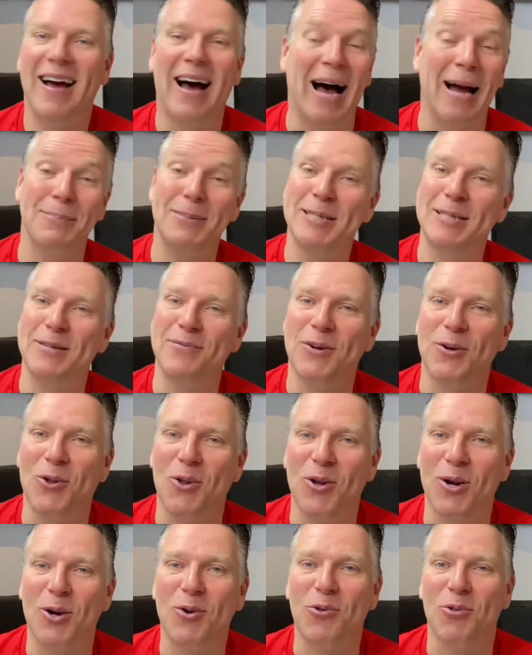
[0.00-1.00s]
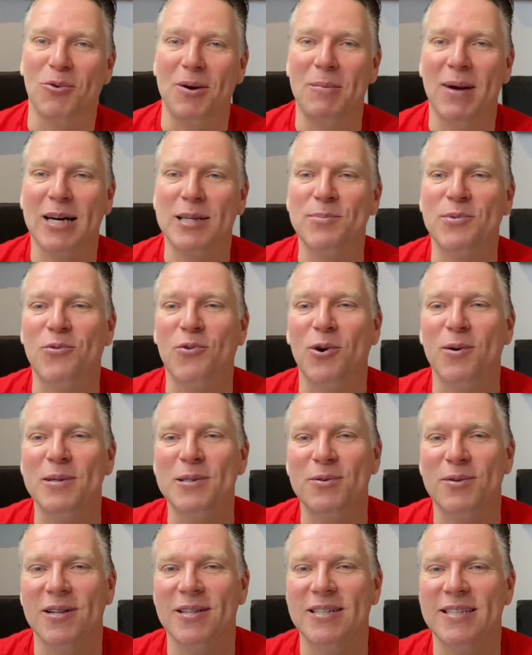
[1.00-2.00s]
I'm Stephen Olyniuk with RE/MAX
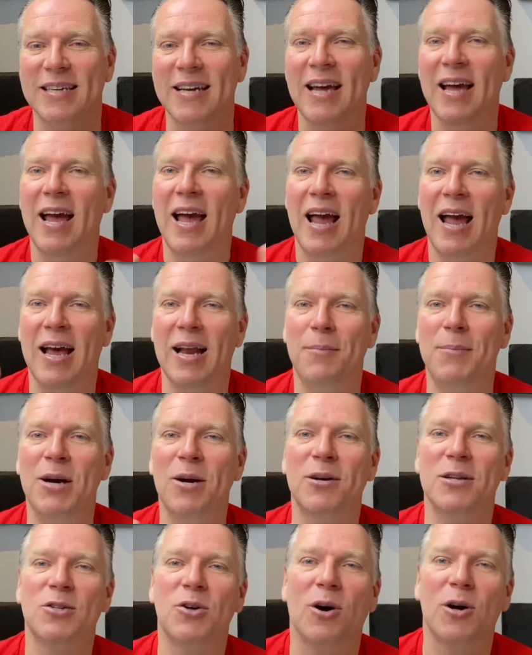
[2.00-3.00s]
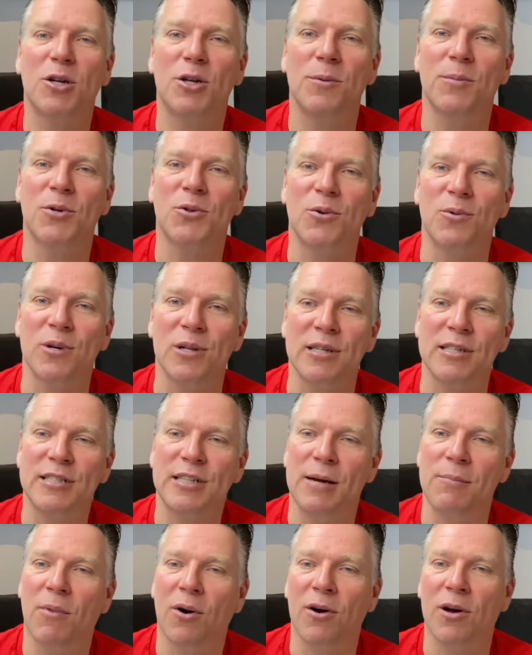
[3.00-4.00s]
Performance Realty, and I'm here to talk to you about the real
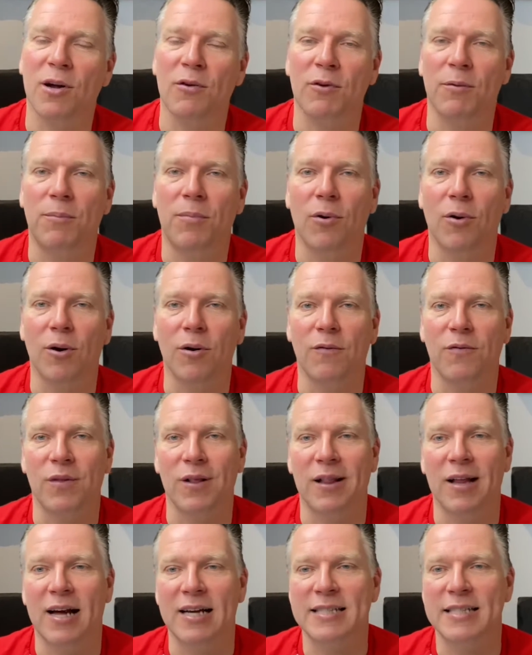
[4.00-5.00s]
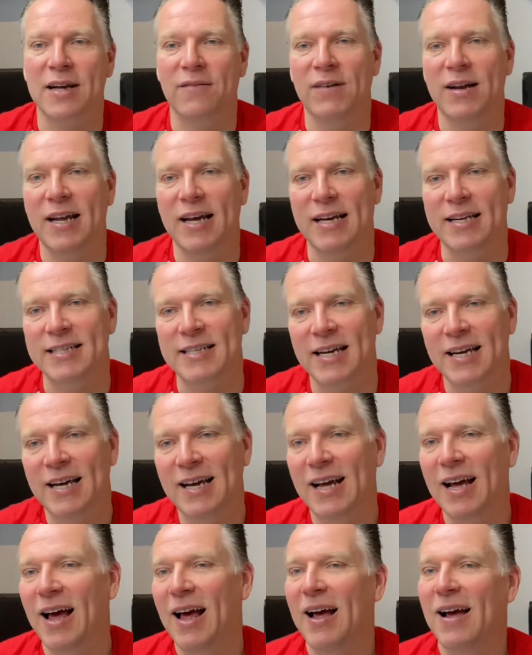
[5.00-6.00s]
estate market report for the last 7 days.
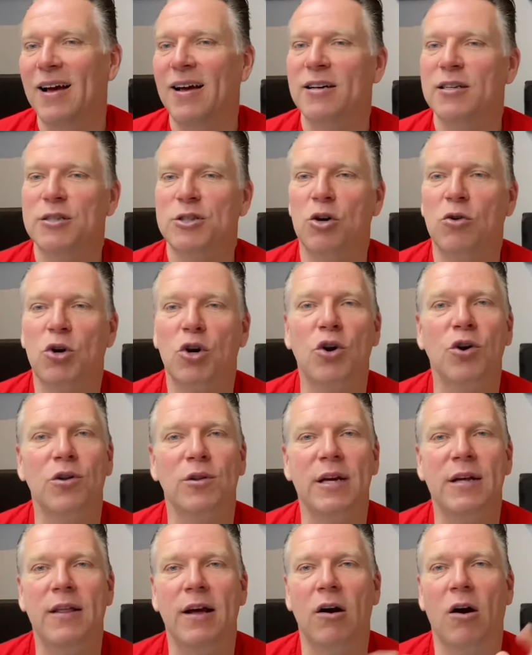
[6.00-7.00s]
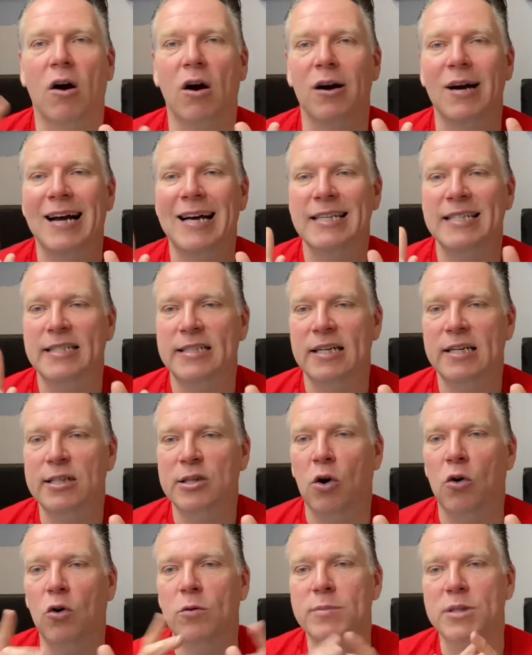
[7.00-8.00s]
So currently there are 6
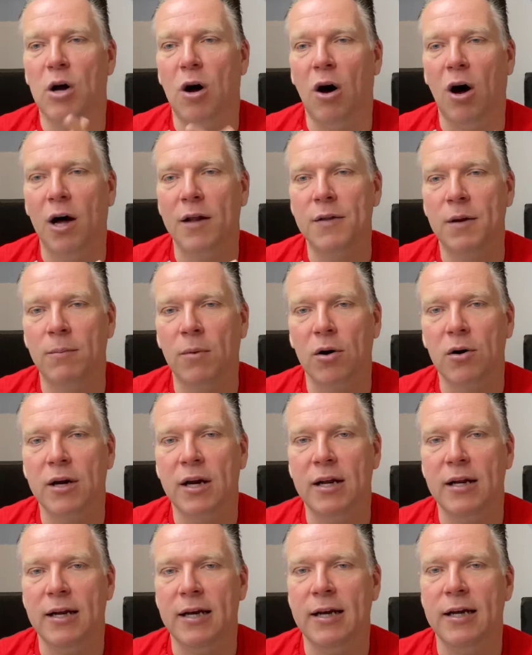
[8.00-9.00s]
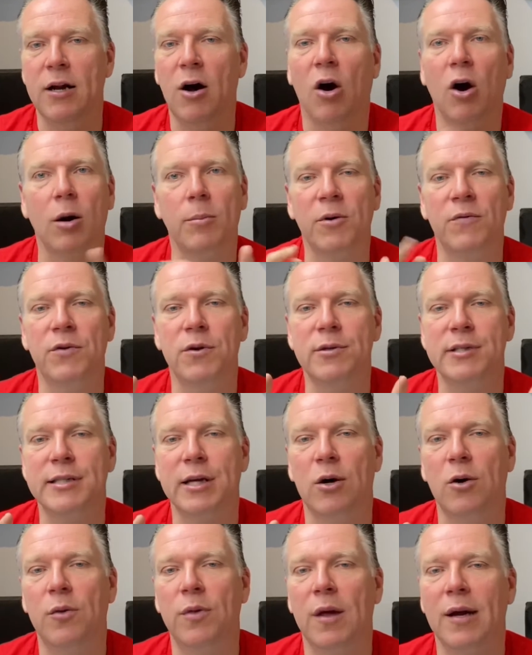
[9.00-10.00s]
homes on the market in Harbour View
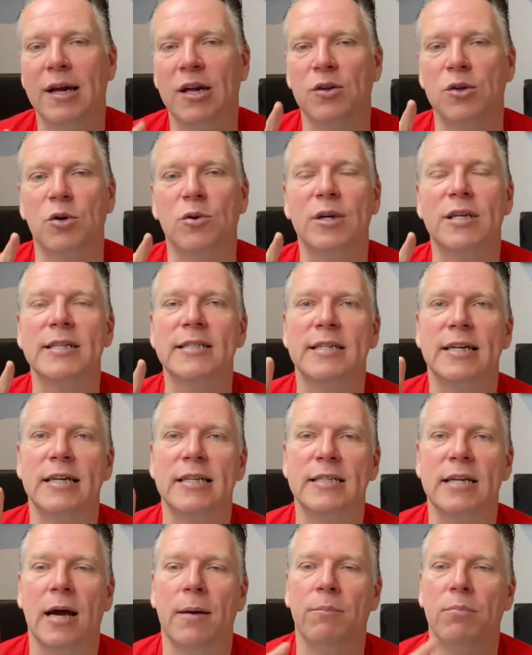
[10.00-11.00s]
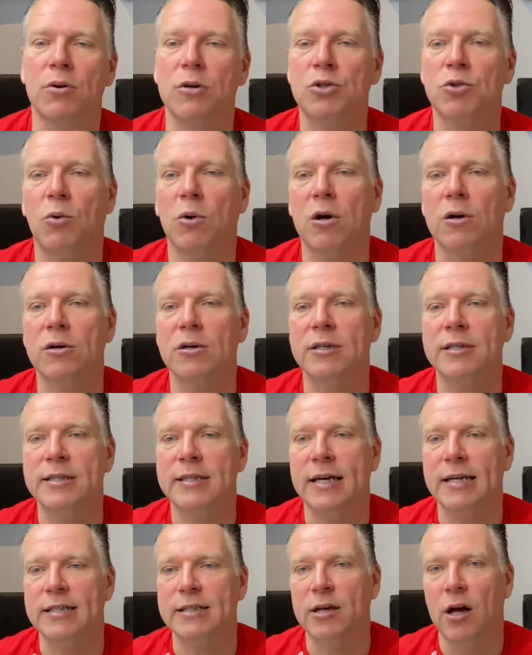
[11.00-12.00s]
South, Kildonan Estates, and Bridgewater
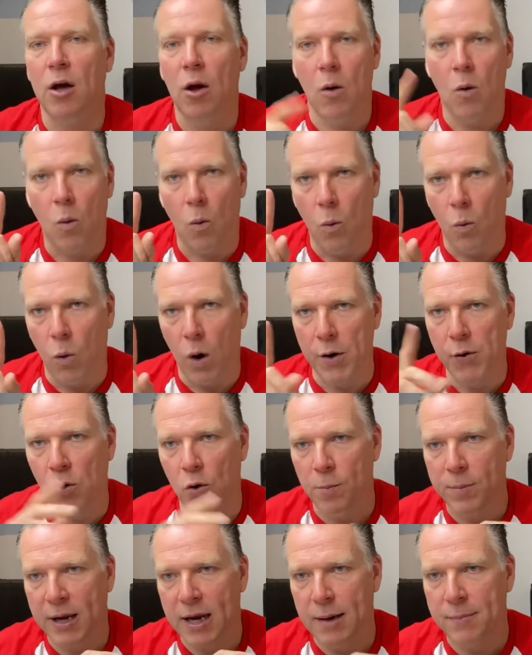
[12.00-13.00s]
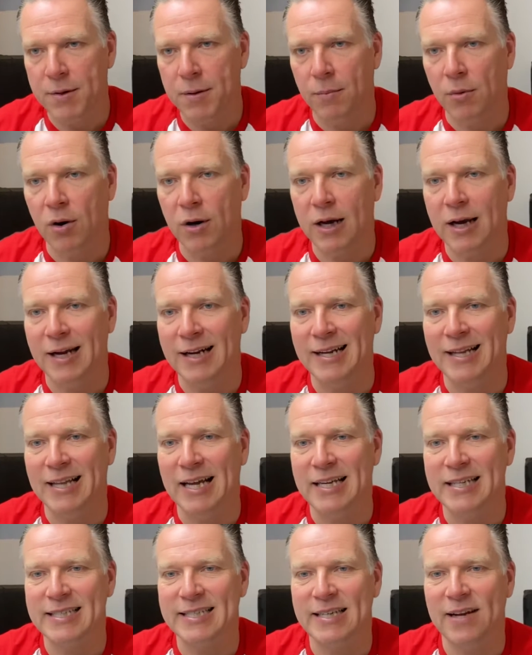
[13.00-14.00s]
Estates. One home came to market in the
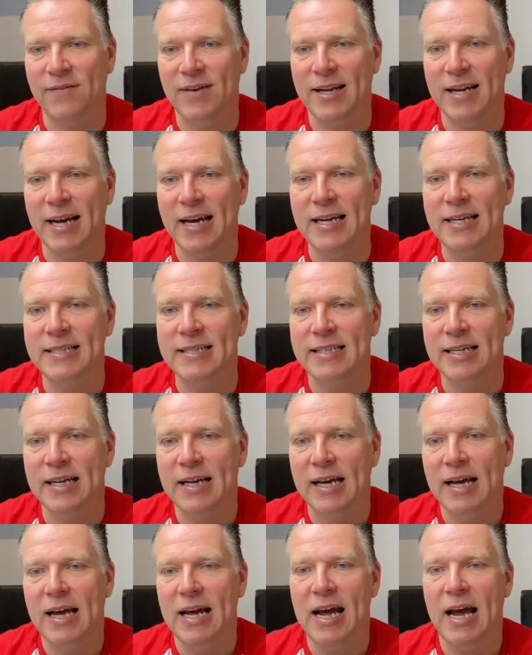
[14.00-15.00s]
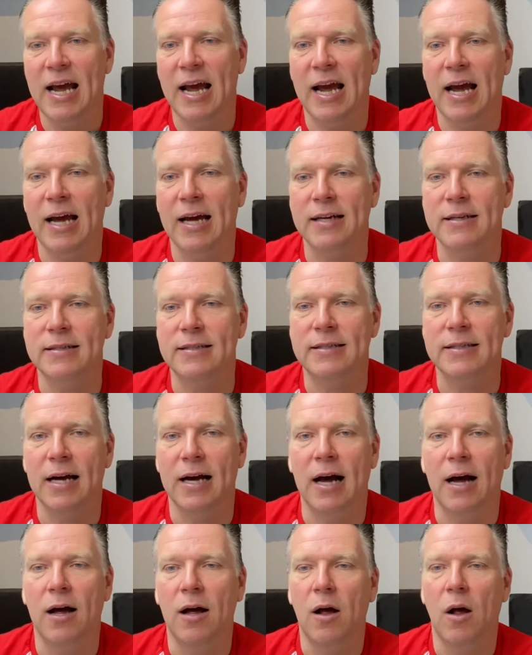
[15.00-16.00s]
last 7 days, and
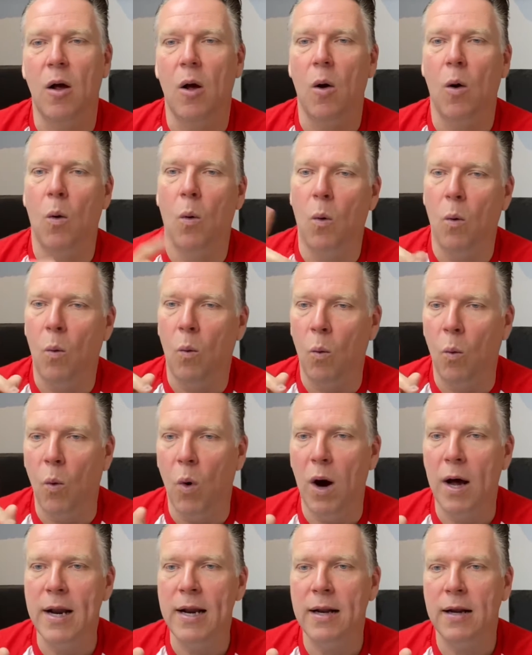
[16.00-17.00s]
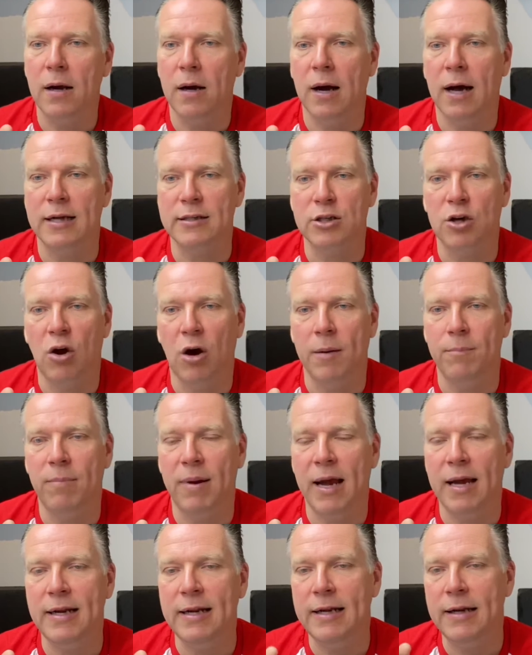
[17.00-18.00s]
one has gone
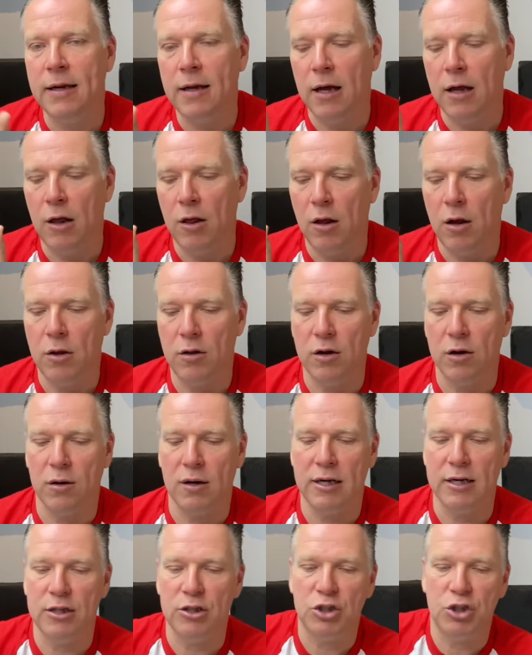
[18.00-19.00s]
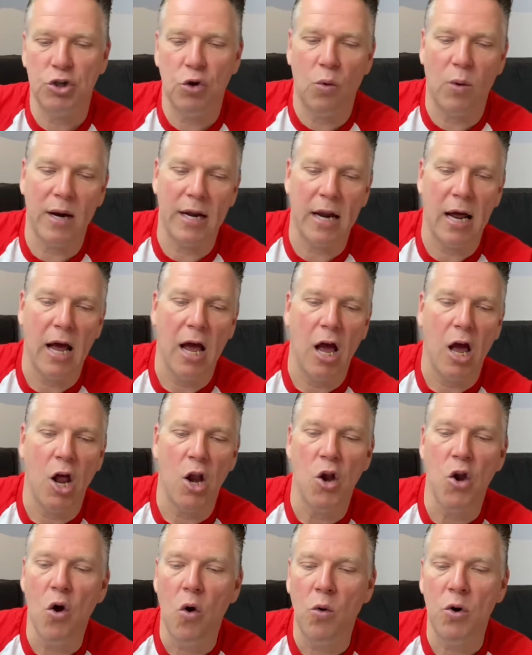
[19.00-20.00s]
pending. There is showing
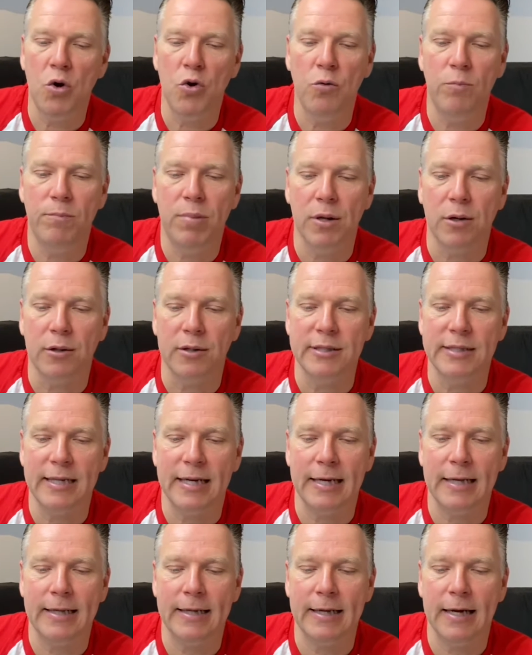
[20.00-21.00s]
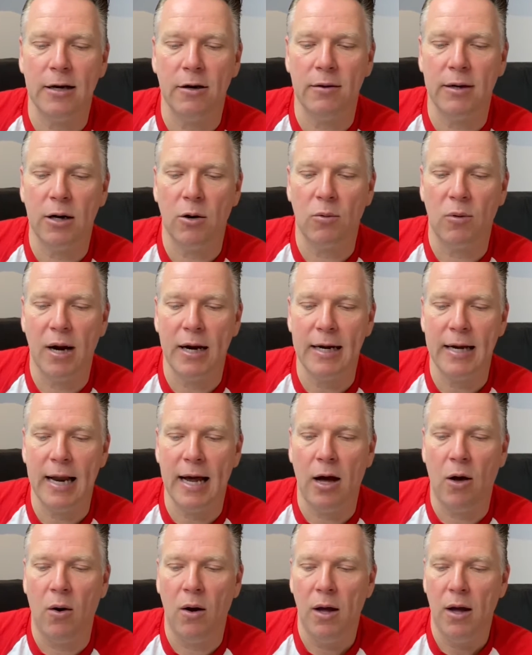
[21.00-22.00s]
no new builds in the area right
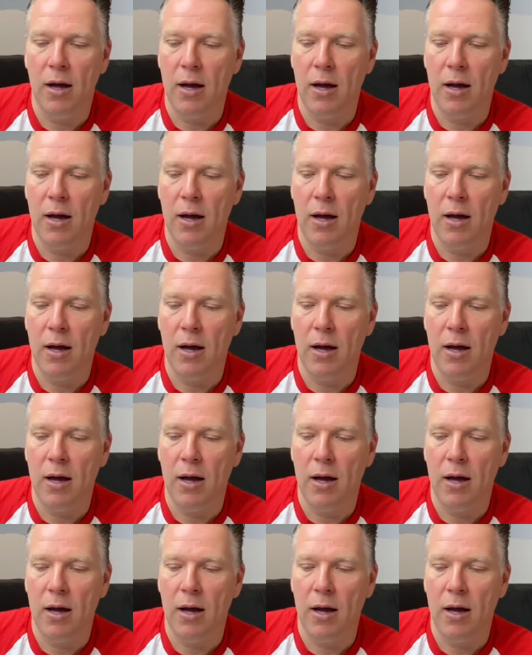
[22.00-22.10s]
now.